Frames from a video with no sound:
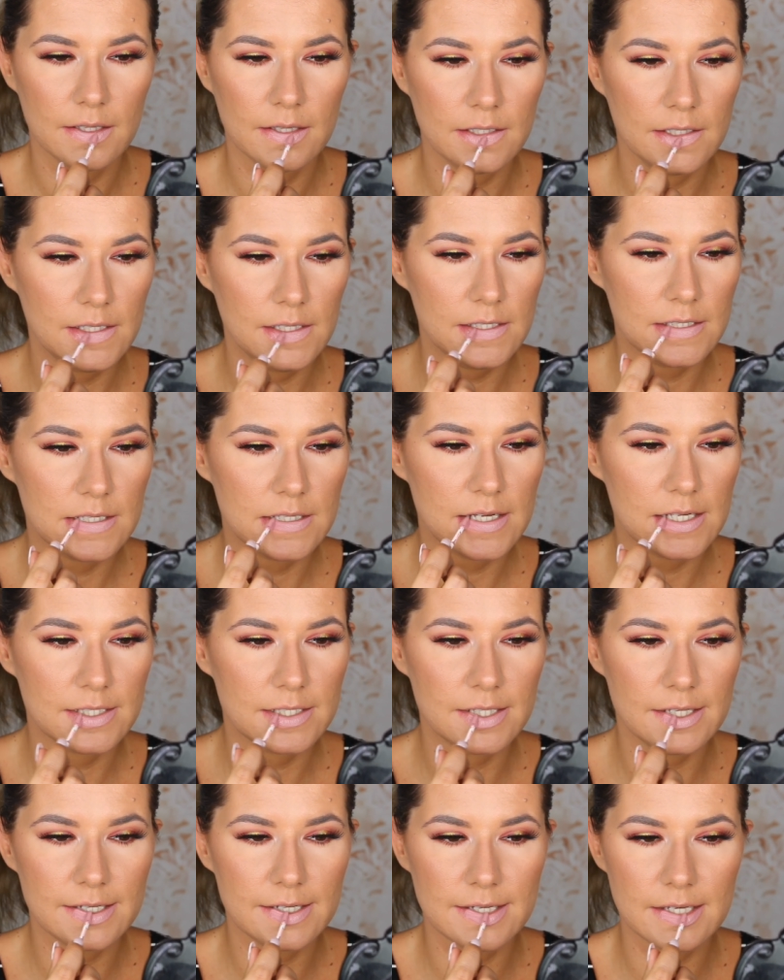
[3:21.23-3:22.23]
This
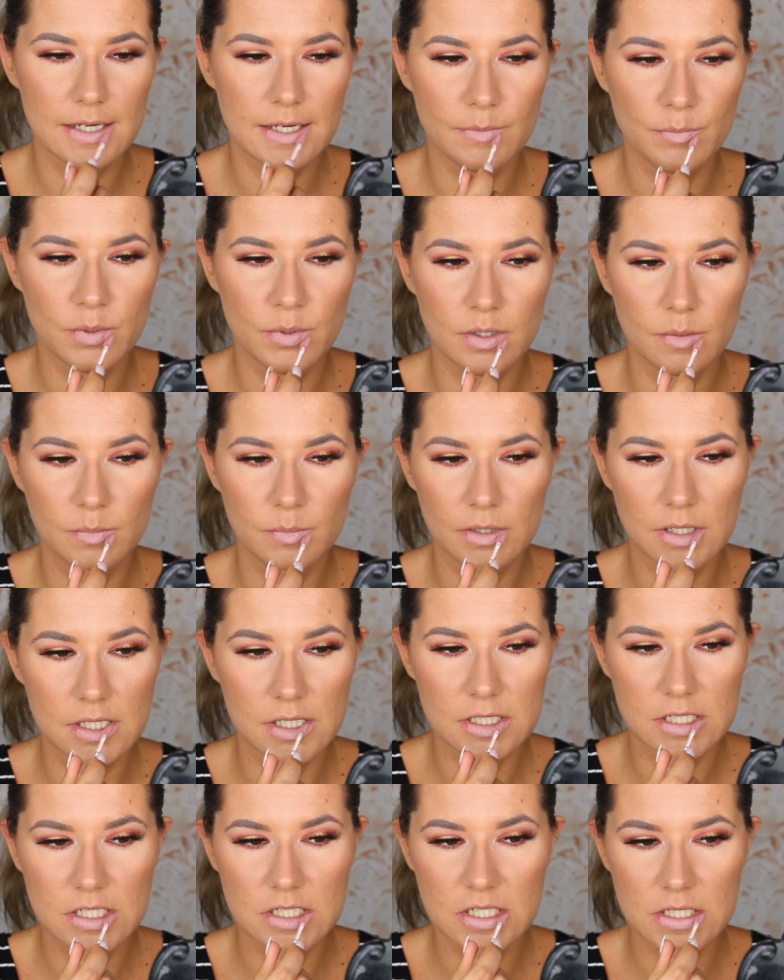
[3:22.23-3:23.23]
has like a purple
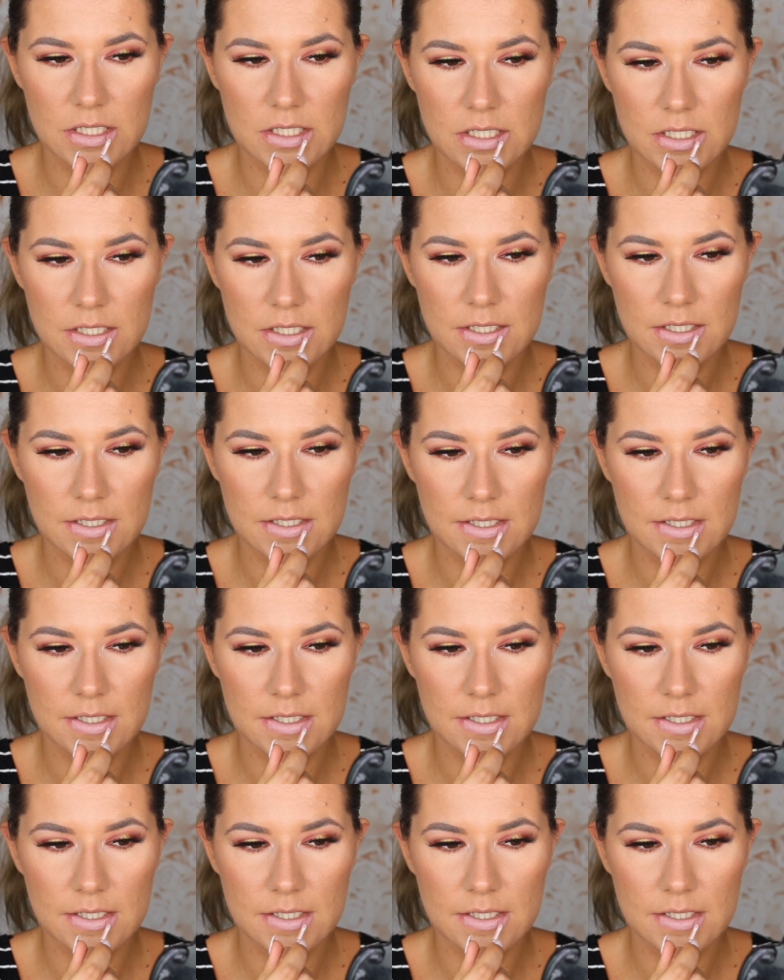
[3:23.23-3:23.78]
undertone.